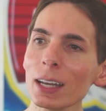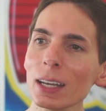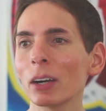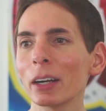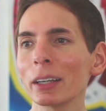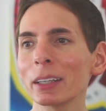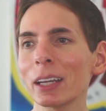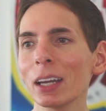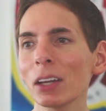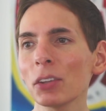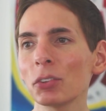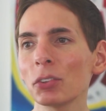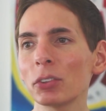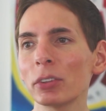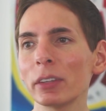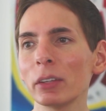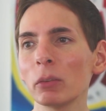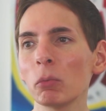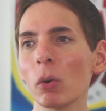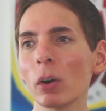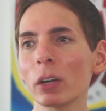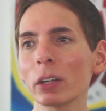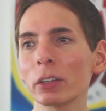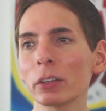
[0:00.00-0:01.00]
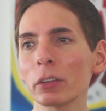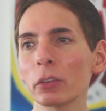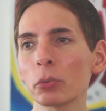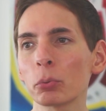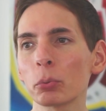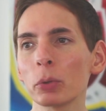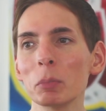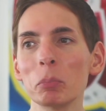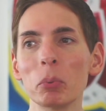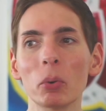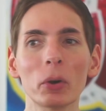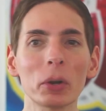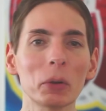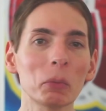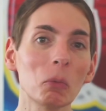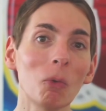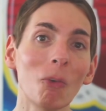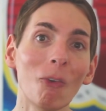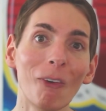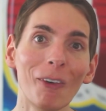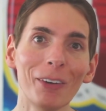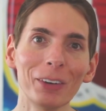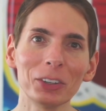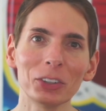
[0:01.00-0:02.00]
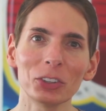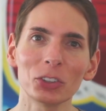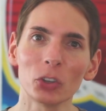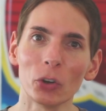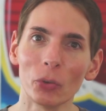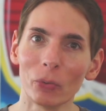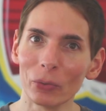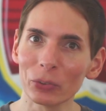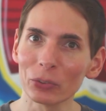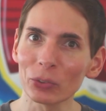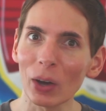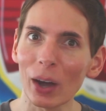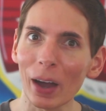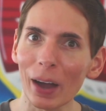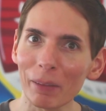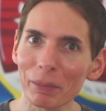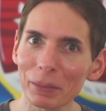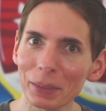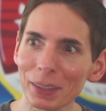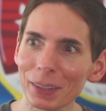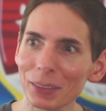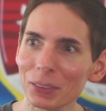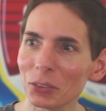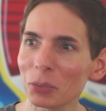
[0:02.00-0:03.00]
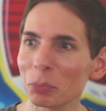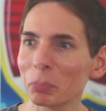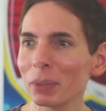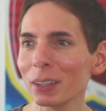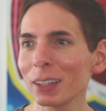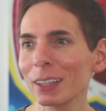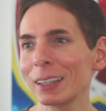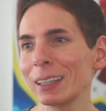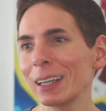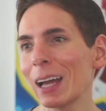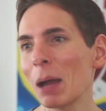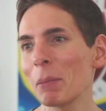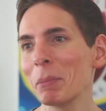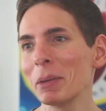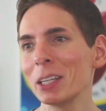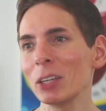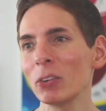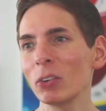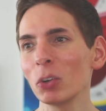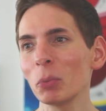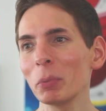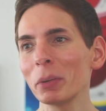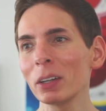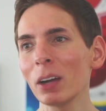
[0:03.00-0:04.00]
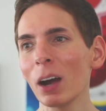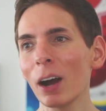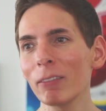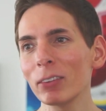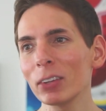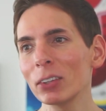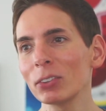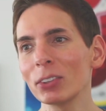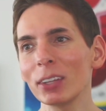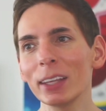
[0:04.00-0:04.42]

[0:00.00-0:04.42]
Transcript: Well, I guess they wanted three point one, so it was obvious. But I mean, it would have been obvious